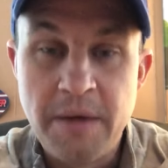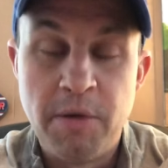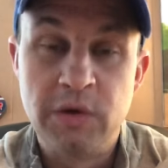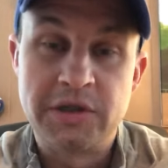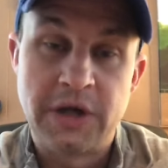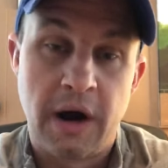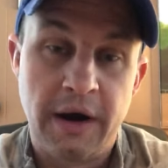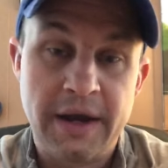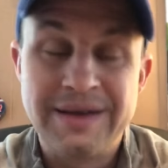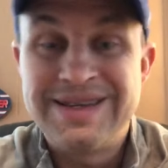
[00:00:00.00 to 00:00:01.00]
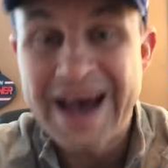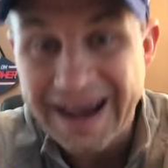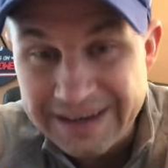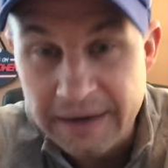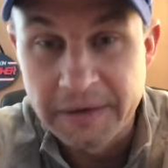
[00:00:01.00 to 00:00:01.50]
most targeted
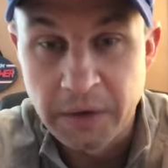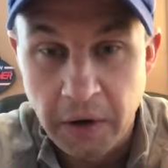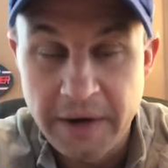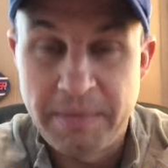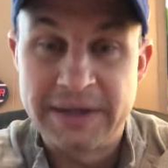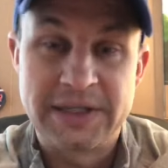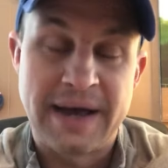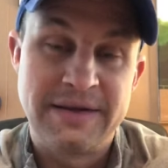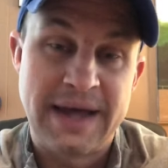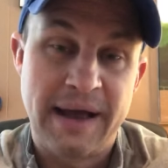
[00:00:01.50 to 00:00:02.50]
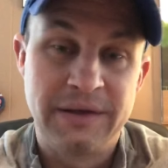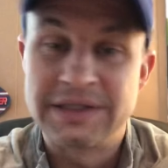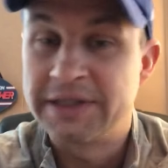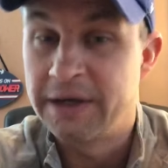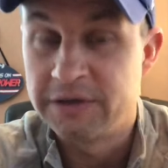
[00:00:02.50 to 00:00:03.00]
technically, right, based on talent,
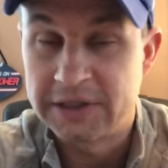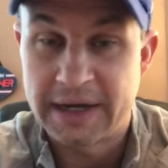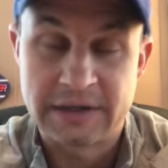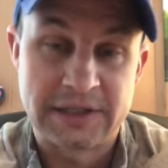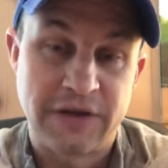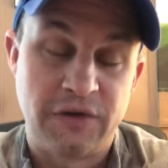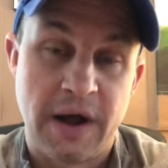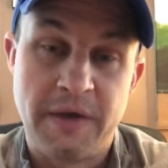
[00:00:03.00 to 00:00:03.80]
skill set, etc.